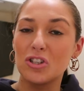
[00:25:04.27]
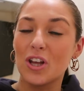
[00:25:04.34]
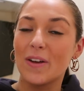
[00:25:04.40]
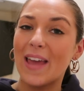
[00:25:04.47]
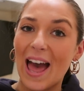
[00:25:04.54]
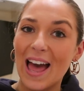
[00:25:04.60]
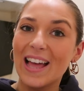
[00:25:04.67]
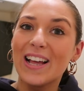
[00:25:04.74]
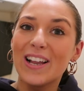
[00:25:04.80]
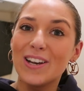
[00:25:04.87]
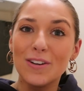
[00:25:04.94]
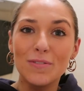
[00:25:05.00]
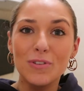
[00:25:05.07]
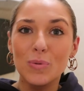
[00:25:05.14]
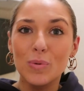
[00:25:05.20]
So yeah,
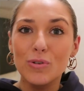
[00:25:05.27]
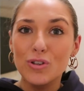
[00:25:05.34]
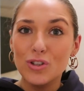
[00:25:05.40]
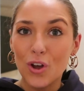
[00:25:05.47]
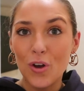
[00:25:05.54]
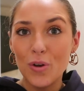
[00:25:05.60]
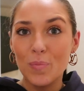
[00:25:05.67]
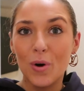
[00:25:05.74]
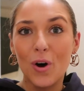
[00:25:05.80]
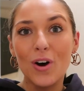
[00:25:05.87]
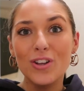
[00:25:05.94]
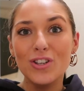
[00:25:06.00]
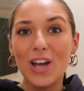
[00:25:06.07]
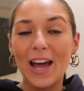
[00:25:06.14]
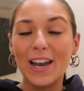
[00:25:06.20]
love you all so
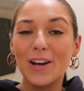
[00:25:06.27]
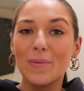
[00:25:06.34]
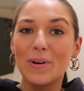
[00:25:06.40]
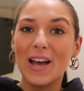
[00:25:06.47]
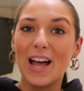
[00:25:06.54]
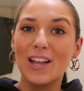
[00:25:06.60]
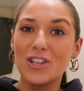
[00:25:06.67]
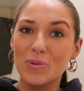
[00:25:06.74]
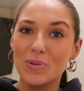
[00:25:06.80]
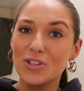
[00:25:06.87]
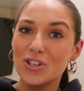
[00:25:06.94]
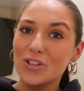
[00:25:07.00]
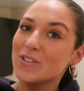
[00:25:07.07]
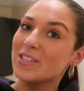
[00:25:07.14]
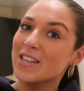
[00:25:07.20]
much and I will catch you on
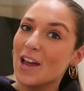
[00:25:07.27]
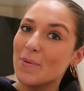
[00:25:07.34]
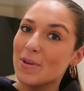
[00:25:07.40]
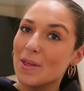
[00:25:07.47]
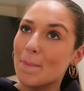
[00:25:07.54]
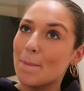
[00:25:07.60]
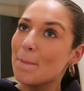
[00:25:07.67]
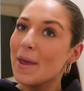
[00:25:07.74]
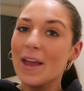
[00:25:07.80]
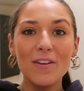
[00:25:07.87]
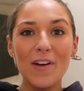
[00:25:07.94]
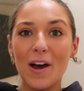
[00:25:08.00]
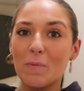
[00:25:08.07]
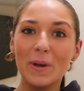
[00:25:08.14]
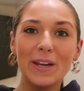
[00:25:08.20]
Tuesday with a big
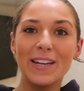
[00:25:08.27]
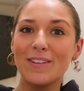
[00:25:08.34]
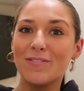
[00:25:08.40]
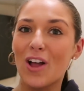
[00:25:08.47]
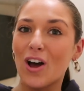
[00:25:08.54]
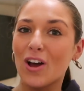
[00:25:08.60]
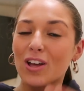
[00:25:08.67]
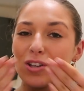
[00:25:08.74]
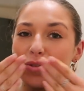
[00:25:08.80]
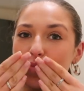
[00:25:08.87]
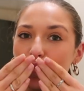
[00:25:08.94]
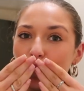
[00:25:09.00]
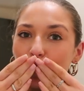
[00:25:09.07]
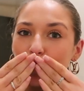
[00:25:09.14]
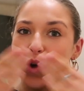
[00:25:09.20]
fat weekly vlog.
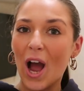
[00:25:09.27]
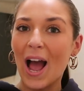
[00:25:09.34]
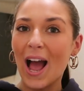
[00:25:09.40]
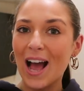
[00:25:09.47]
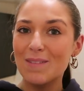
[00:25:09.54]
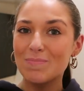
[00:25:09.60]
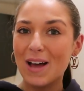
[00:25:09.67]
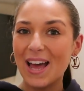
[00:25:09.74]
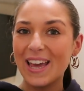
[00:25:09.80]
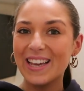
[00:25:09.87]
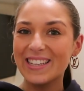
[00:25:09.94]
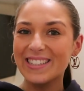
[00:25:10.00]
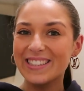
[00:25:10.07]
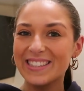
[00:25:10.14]
Bye!